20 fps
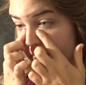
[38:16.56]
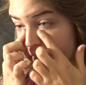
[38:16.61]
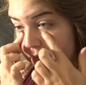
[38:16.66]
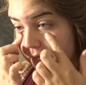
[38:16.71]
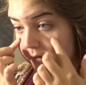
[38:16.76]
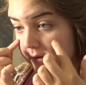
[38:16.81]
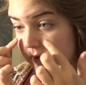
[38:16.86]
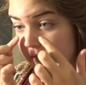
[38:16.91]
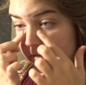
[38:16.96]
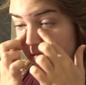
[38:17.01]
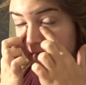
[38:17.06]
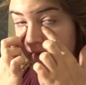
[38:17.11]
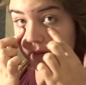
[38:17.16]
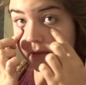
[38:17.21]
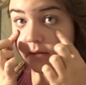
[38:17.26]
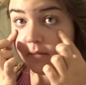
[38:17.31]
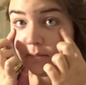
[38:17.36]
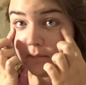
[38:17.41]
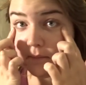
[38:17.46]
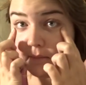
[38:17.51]

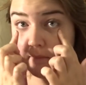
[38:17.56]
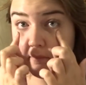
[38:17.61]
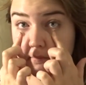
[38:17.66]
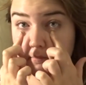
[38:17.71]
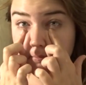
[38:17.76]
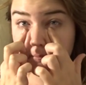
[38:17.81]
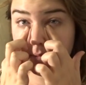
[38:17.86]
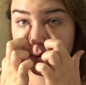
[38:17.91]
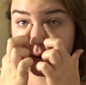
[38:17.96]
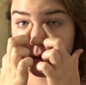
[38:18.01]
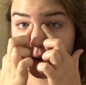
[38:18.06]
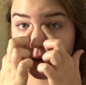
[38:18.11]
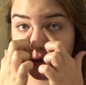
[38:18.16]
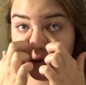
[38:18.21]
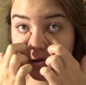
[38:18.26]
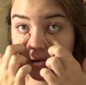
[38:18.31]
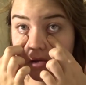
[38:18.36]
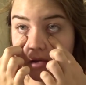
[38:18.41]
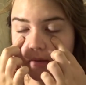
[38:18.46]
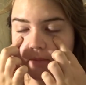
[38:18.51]
with
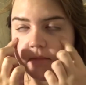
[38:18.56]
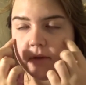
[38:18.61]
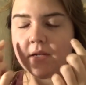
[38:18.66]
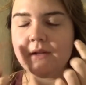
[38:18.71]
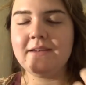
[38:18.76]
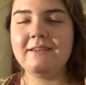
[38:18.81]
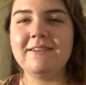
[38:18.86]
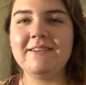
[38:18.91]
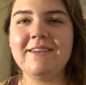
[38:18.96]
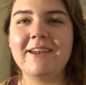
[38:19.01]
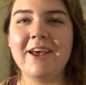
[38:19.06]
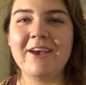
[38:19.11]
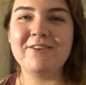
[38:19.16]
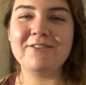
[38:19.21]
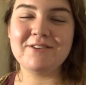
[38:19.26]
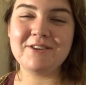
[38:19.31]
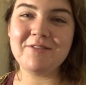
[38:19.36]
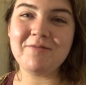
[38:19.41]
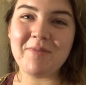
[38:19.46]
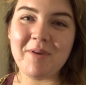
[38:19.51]
I
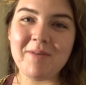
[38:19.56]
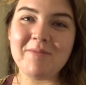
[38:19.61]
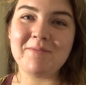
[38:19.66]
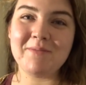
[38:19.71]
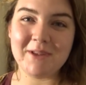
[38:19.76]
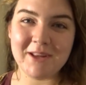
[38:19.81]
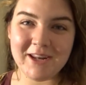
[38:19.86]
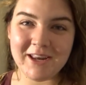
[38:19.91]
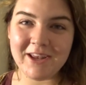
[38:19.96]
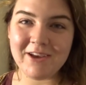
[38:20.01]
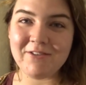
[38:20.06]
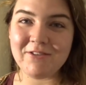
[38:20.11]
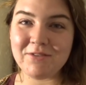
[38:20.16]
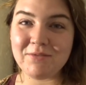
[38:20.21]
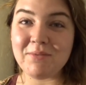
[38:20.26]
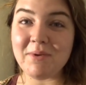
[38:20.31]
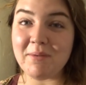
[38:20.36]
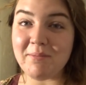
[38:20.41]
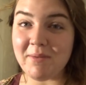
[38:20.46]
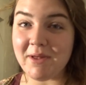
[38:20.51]
was in my meeting
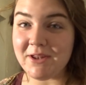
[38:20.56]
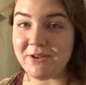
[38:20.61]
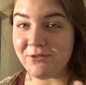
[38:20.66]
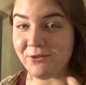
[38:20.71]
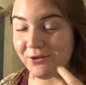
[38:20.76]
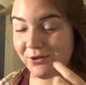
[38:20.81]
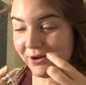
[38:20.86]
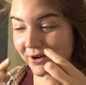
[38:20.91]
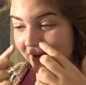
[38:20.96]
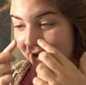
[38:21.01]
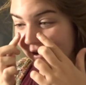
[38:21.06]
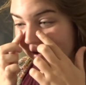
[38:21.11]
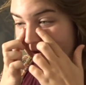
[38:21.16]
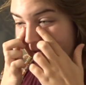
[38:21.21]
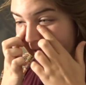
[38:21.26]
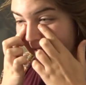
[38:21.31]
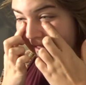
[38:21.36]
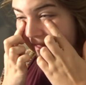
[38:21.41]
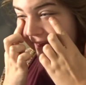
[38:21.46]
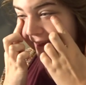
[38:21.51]
with my mentor,
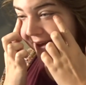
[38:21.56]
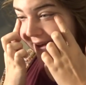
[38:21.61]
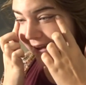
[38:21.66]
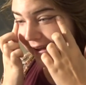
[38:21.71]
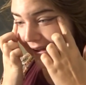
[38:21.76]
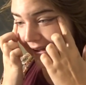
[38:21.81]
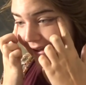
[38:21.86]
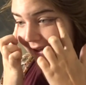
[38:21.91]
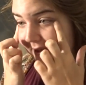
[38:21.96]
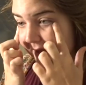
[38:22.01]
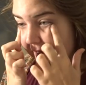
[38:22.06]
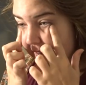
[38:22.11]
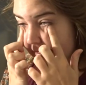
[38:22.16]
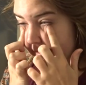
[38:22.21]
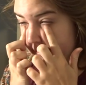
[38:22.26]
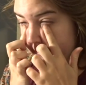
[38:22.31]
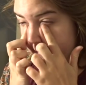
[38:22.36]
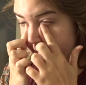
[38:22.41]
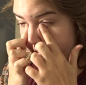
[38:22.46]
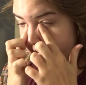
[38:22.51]

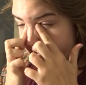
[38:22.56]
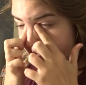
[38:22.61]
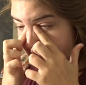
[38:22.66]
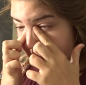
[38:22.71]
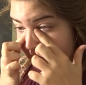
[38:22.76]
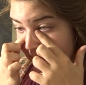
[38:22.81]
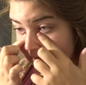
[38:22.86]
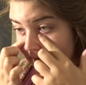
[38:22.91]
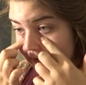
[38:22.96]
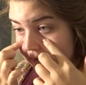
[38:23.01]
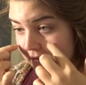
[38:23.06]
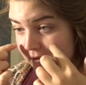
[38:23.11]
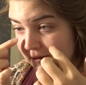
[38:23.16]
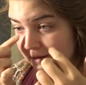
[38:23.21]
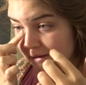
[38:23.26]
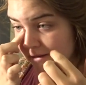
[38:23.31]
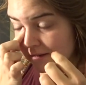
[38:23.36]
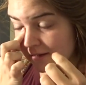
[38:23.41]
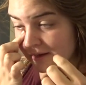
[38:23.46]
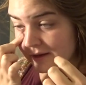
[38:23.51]
and
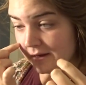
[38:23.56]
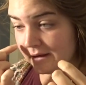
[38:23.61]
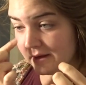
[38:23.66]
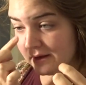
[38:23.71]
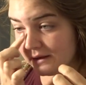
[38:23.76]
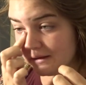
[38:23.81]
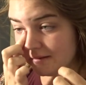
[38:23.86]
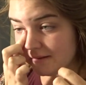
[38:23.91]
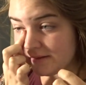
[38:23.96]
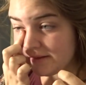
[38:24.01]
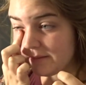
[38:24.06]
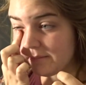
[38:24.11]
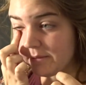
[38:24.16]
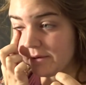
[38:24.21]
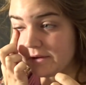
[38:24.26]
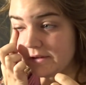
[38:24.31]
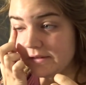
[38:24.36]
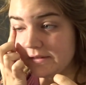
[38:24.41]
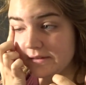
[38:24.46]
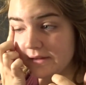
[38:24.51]

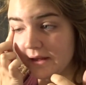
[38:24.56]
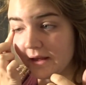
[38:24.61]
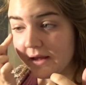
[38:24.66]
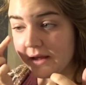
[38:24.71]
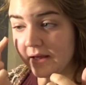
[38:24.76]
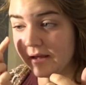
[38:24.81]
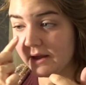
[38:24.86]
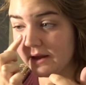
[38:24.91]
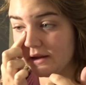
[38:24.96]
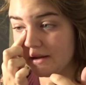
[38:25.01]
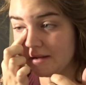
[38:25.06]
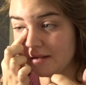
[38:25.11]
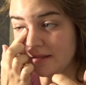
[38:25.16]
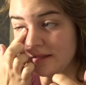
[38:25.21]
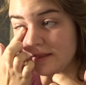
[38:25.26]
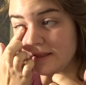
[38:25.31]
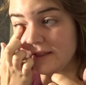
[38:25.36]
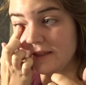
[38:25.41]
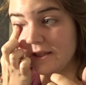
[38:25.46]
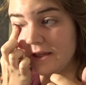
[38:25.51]
someone said
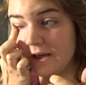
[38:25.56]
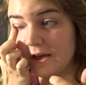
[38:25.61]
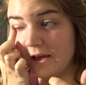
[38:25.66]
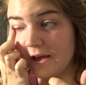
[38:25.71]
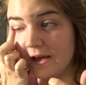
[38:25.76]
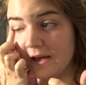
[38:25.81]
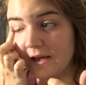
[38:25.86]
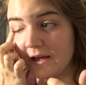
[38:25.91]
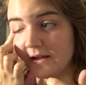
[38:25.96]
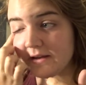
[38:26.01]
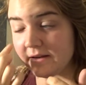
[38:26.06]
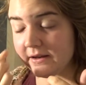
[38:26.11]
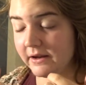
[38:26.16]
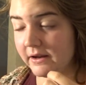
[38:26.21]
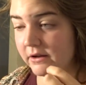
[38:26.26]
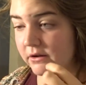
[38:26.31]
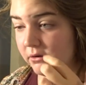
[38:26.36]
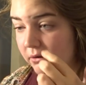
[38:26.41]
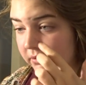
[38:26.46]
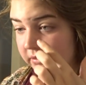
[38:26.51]
that
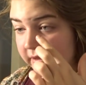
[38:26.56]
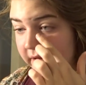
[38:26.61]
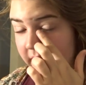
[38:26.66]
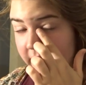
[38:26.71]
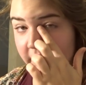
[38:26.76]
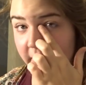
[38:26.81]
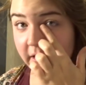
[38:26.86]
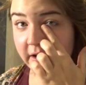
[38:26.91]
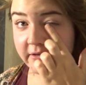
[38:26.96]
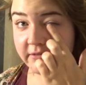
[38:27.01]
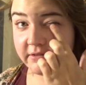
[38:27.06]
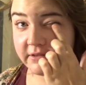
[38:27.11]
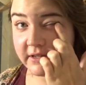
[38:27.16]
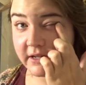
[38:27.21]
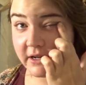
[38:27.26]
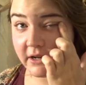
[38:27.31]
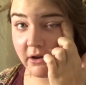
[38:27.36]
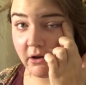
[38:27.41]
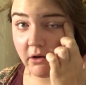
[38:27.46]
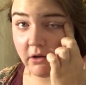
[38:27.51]
North Carolina was
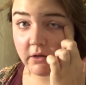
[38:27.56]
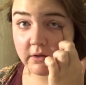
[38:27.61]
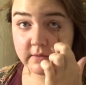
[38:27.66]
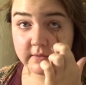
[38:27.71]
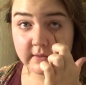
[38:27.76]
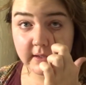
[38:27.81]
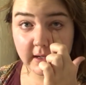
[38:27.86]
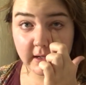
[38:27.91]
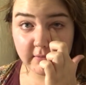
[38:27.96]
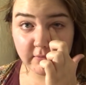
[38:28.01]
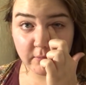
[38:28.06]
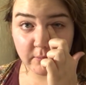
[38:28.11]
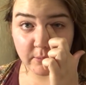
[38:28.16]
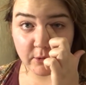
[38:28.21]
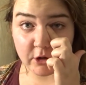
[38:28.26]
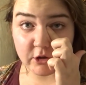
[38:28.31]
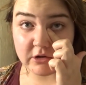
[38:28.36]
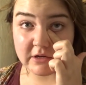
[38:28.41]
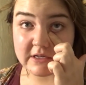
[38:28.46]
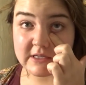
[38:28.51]
going to call a state of
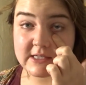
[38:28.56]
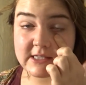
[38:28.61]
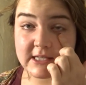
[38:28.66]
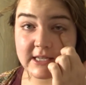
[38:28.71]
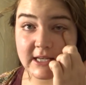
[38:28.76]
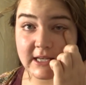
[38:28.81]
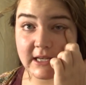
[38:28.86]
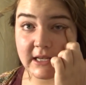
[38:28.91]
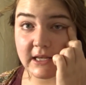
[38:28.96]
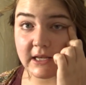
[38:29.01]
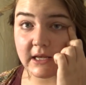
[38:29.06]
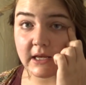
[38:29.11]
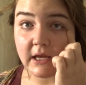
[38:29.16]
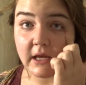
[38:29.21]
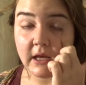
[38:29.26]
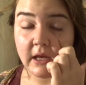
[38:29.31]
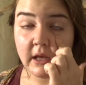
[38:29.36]
emergency